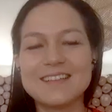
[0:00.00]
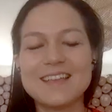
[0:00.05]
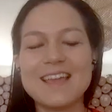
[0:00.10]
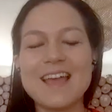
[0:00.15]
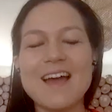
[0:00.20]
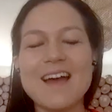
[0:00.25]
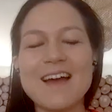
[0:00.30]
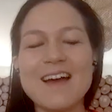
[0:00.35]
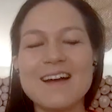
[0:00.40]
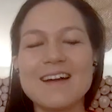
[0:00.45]

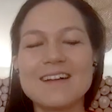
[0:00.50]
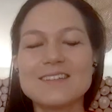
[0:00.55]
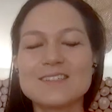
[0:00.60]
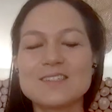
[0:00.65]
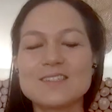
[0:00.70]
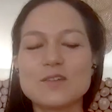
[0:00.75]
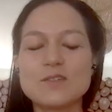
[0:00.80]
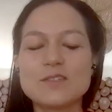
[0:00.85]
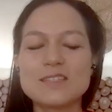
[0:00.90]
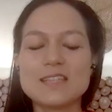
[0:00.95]
Yeah.
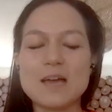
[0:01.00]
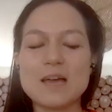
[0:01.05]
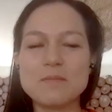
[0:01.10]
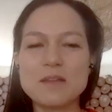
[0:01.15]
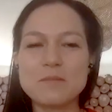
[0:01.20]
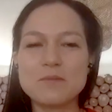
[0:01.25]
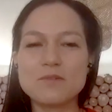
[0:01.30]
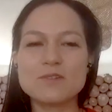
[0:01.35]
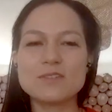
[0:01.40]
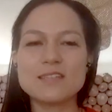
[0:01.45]
So step
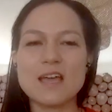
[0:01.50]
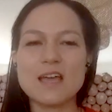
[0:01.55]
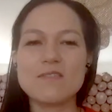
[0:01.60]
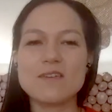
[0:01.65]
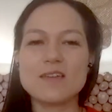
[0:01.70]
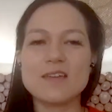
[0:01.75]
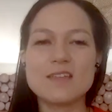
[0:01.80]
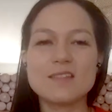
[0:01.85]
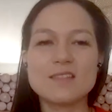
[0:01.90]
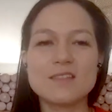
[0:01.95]
number
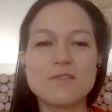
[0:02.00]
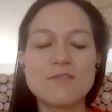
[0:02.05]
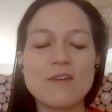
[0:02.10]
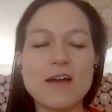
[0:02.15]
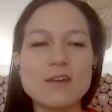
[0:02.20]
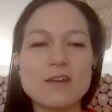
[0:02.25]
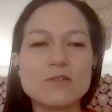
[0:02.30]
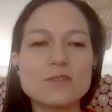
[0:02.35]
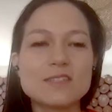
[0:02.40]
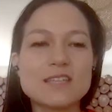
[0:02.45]
seven, the
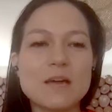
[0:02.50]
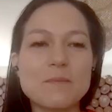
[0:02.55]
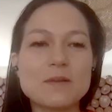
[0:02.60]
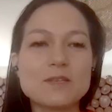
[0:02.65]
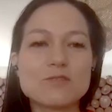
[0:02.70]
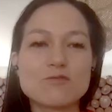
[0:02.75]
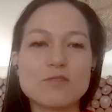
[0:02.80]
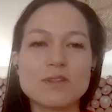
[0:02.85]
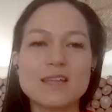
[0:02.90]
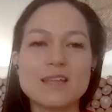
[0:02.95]
final step
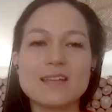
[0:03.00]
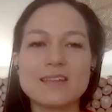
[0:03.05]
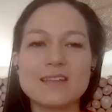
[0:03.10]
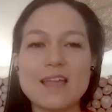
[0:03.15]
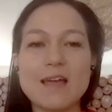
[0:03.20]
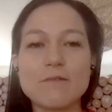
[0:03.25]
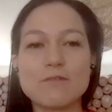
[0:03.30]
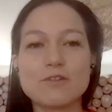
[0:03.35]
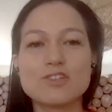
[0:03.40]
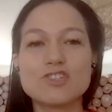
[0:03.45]
is really
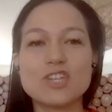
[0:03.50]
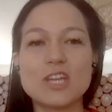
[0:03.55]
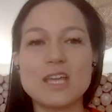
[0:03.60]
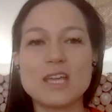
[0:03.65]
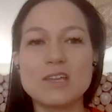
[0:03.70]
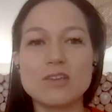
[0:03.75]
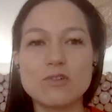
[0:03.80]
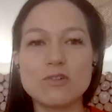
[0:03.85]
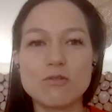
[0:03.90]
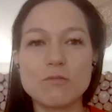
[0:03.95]

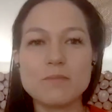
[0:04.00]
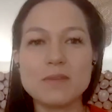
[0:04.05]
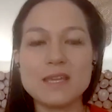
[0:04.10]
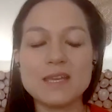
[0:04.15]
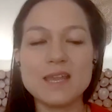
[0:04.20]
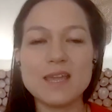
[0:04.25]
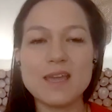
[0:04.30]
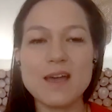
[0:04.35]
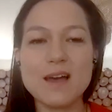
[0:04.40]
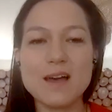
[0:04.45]
leveraging your
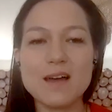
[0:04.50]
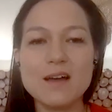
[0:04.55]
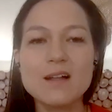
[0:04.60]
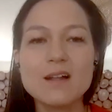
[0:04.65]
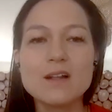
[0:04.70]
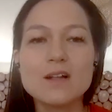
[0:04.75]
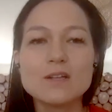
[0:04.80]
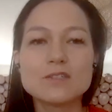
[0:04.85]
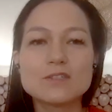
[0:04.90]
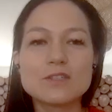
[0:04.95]
media.
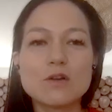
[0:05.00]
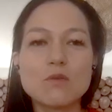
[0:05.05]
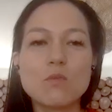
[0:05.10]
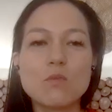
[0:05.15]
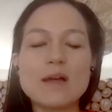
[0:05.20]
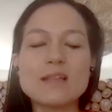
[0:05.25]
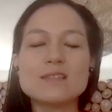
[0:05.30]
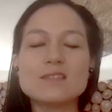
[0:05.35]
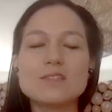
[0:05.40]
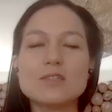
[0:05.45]
So
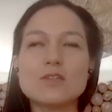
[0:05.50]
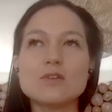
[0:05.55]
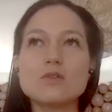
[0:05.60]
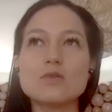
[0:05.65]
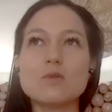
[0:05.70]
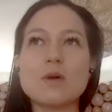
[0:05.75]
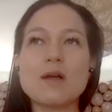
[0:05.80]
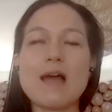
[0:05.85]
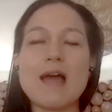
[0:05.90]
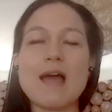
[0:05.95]
once
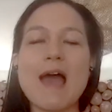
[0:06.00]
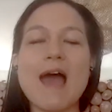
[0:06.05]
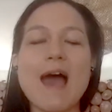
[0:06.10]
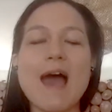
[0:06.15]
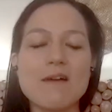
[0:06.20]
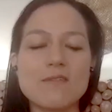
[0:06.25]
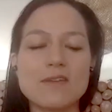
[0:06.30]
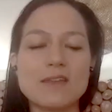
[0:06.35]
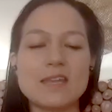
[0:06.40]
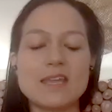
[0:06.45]
you
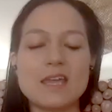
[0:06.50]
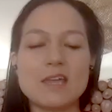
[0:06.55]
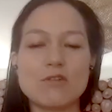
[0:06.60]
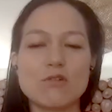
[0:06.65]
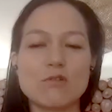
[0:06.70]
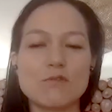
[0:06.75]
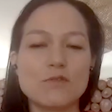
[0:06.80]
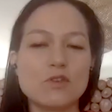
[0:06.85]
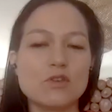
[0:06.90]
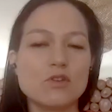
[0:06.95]
have an
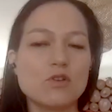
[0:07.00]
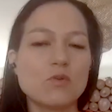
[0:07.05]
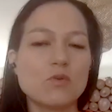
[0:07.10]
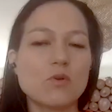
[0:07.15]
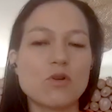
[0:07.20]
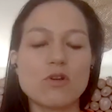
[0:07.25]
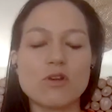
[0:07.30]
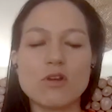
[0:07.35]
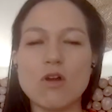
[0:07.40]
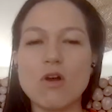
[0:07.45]
interview
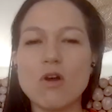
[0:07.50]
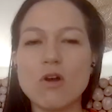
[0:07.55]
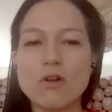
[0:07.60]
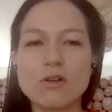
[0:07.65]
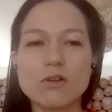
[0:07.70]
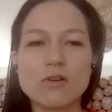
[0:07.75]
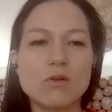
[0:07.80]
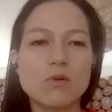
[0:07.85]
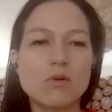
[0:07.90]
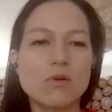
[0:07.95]
or an
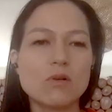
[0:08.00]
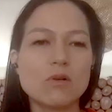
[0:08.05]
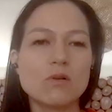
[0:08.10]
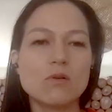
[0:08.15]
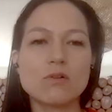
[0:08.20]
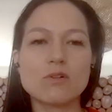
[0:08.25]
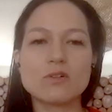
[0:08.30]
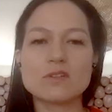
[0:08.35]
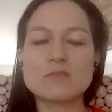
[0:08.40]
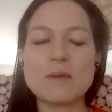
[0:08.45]
article
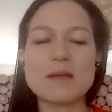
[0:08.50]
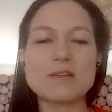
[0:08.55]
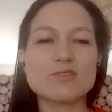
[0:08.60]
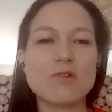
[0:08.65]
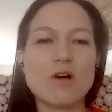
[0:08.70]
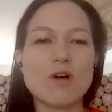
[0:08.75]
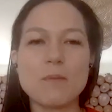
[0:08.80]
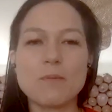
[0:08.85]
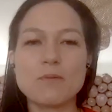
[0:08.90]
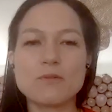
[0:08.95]
or a special
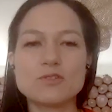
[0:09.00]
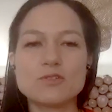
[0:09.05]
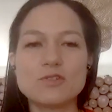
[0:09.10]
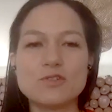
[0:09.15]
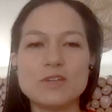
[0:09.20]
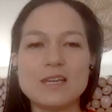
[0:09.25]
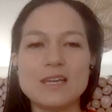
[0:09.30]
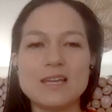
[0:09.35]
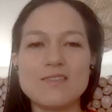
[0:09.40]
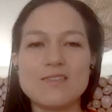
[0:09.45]

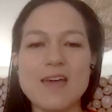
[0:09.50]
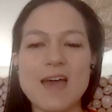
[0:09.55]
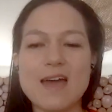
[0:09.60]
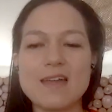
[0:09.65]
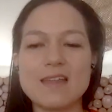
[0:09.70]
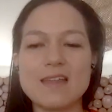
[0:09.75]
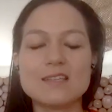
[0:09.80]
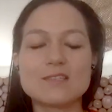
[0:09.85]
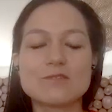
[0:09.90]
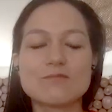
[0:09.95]
opportunity
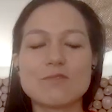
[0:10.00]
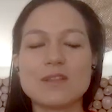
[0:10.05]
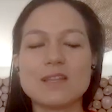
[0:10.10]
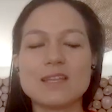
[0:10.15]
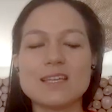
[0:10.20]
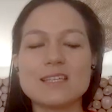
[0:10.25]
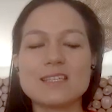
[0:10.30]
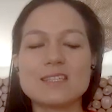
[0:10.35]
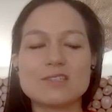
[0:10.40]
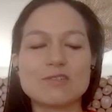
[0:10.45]
that is
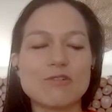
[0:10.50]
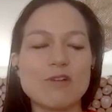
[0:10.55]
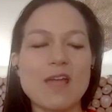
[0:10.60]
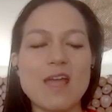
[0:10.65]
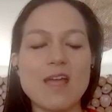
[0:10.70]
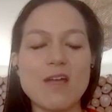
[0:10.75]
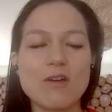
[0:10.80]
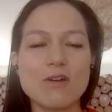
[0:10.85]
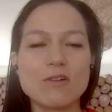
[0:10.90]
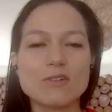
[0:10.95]
released or
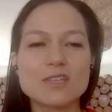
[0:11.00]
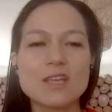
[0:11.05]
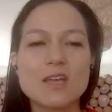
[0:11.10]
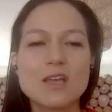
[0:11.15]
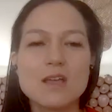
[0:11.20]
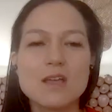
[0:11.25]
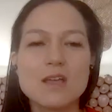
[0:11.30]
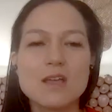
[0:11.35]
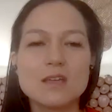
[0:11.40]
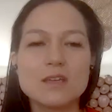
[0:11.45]
airs,
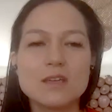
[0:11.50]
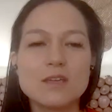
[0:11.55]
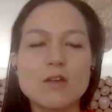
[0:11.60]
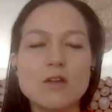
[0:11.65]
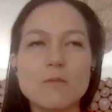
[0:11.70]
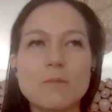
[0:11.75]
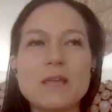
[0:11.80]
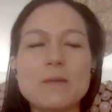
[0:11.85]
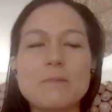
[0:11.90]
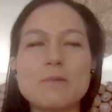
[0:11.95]
you
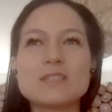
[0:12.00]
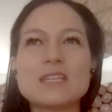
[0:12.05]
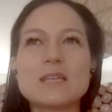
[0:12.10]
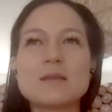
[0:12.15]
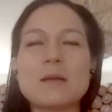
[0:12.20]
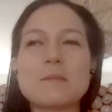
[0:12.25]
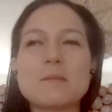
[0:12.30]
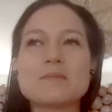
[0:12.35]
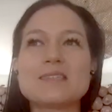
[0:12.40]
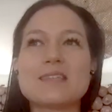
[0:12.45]
know, people
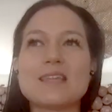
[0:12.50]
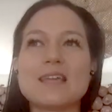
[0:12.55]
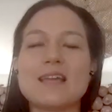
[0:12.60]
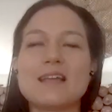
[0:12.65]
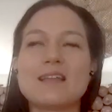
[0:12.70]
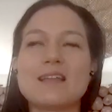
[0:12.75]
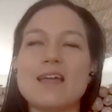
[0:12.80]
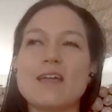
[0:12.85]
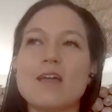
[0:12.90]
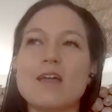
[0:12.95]
sometimes
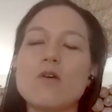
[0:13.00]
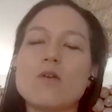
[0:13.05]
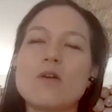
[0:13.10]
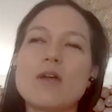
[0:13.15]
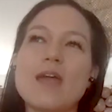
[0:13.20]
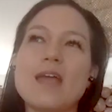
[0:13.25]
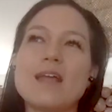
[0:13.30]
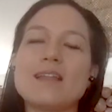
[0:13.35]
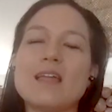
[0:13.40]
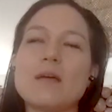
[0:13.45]
think like,
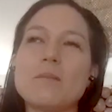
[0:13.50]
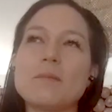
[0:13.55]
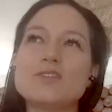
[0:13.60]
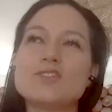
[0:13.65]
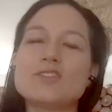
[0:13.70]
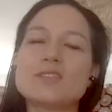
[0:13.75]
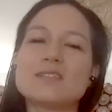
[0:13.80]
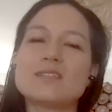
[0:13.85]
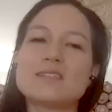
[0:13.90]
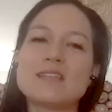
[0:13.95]
okay, let me
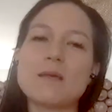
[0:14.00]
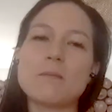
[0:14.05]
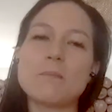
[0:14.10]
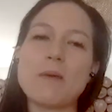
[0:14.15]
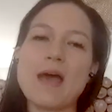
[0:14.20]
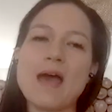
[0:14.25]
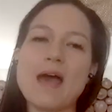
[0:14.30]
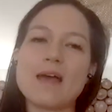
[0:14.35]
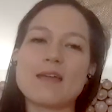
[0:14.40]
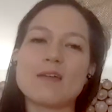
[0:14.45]
just sit
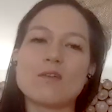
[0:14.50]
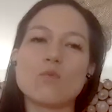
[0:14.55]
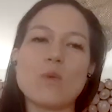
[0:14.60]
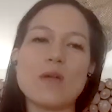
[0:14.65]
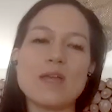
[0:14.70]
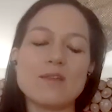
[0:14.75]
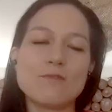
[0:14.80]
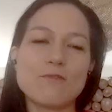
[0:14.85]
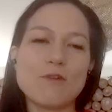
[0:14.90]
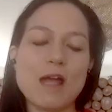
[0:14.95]
back and
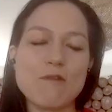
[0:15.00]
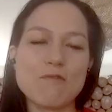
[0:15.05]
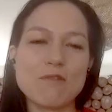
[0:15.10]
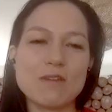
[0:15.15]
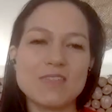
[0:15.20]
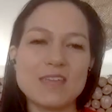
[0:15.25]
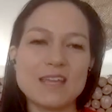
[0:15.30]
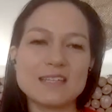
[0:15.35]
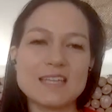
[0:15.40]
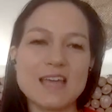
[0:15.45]
wait for
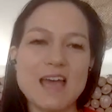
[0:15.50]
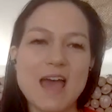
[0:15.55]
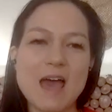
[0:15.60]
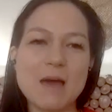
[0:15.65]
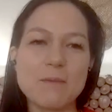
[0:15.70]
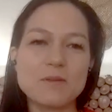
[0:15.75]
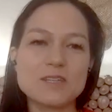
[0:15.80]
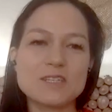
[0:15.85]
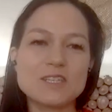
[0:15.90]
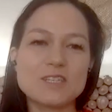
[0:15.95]
everything to
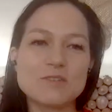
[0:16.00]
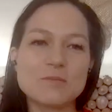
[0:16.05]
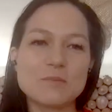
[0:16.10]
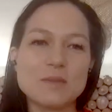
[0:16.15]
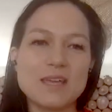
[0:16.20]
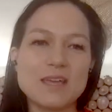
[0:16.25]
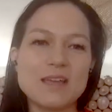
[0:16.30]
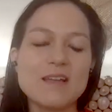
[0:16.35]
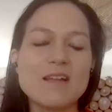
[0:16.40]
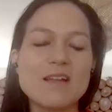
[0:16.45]
happen to me.
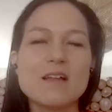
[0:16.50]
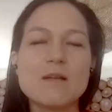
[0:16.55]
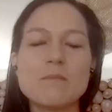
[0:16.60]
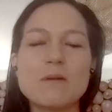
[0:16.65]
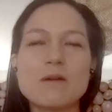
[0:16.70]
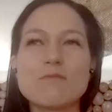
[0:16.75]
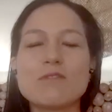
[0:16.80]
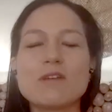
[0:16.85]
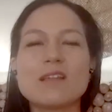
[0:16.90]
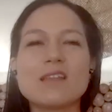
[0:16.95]

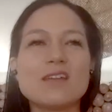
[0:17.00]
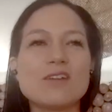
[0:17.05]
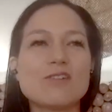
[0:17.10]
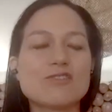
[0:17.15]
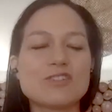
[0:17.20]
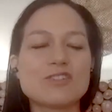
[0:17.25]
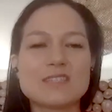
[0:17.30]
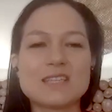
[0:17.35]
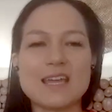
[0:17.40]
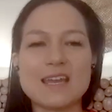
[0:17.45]
But really you're
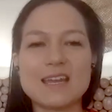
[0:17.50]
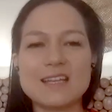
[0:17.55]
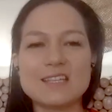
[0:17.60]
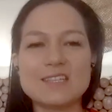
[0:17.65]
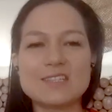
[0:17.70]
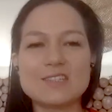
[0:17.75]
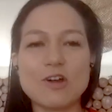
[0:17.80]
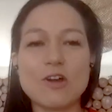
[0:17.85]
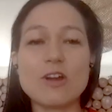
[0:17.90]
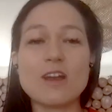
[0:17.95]
just getting
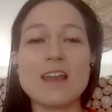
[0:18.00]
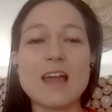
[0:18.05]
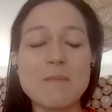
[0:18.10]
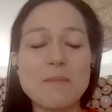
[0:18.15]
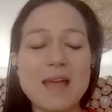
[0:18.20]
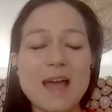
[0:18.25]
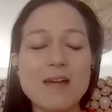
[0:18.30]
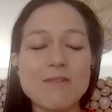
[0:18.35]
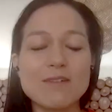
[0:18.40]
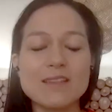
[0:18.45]
started. I
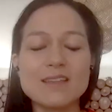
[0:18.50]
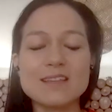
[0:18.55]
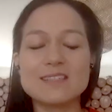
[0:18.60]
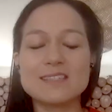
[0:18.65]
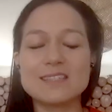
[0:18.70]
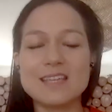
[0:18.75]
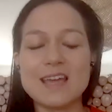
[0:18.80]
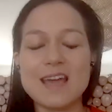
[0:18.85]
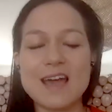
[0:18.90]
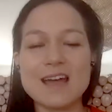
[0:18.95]
mean, I really
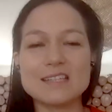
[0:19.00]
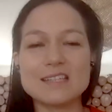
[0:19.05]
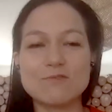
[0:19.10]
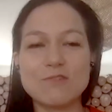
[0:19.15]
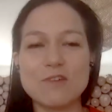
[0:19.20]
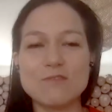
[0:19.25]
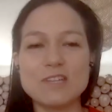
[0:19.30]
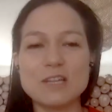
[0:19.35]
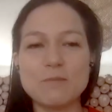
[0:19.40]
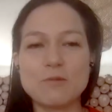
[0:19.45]
see it as
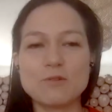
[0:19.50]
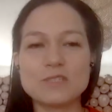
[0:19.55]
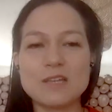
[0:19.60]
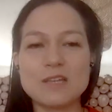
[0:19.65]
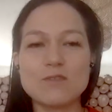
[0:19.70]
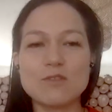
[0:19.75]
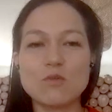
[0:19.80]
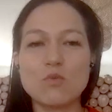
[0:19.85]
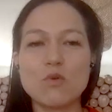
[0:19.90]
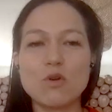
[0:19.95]
fifty percent
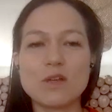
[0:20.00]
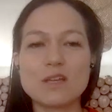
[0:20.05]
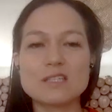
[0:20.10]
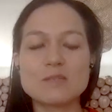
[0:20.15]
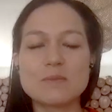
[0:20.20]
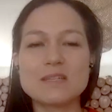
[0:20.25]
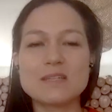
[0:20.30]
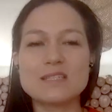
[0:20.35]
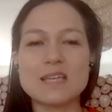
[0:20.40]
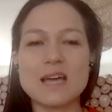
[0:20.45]
of the work has
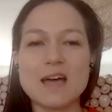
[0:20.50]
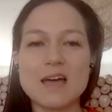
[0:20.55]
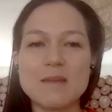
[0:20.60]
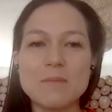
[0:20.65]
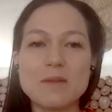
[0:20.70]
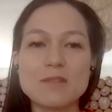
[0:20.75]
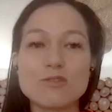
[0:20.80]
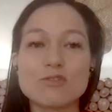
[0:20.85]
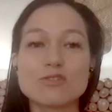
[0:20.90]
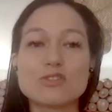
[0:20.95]
been done,
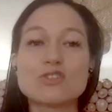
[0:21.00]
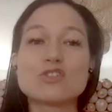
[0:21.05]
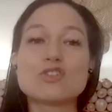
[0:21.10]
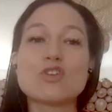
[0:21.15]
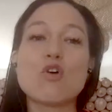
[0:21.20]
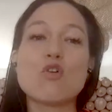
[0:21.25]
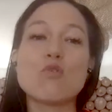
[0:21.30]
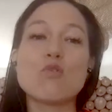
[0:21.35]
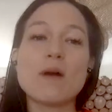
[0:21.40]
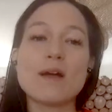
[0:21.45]
but there's
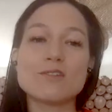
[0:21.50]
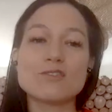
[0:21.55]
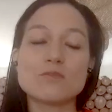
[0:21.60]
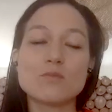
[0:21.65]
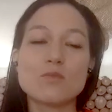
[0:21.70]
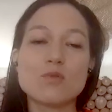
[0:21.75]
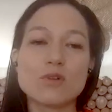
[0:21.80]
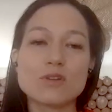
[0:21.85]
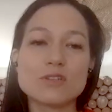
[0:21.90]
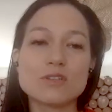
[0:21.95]
so much
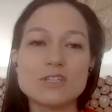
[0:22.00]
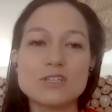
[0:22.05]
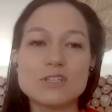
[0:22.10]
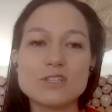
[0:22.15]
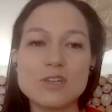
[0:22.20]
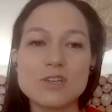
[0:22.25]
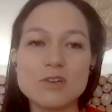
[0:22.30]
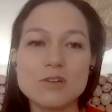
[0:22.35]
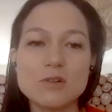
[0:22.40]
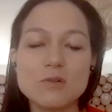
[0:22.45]
more to
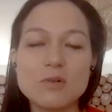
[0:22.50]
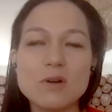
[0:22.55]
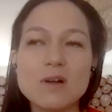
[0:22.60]
do.